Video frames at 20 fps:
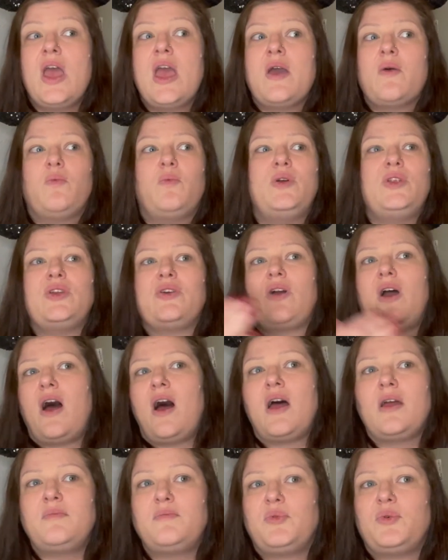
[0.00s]
when you're
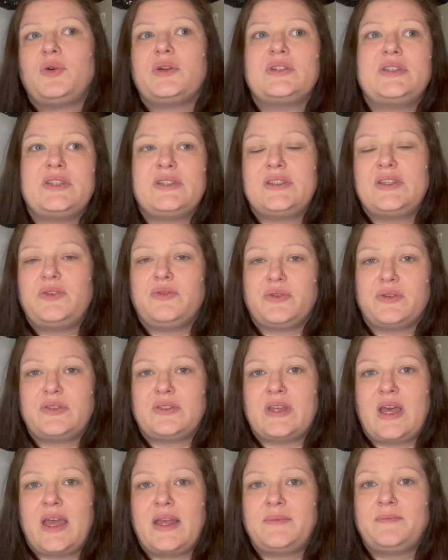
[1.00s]
on board Disney Cruise
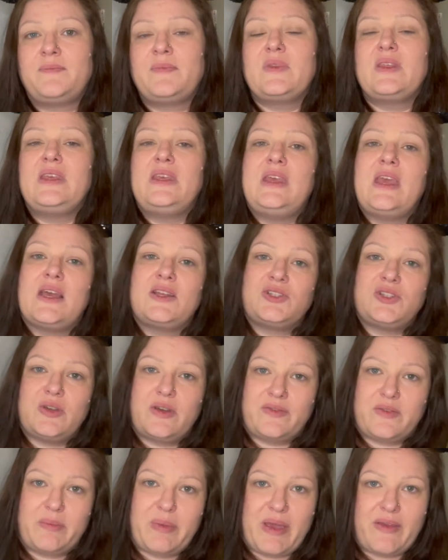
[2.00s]
Line, yes, you
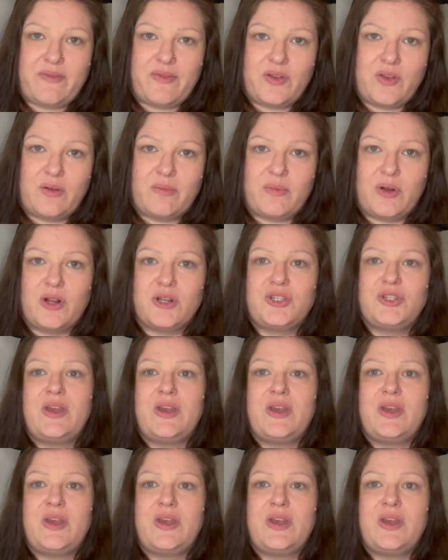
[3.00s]
have to pay for your merch.